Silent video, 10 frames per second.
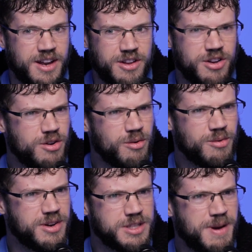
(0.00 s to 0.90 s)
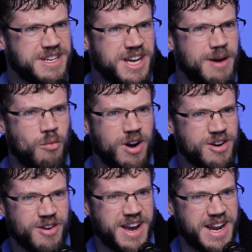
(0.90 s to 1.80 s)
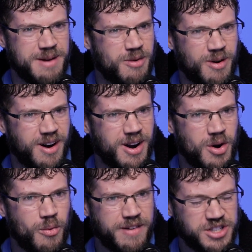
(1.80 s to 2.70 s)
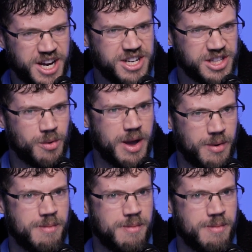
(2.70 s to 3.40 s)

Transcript: You don't spend time wondering anymore. We've changed the way we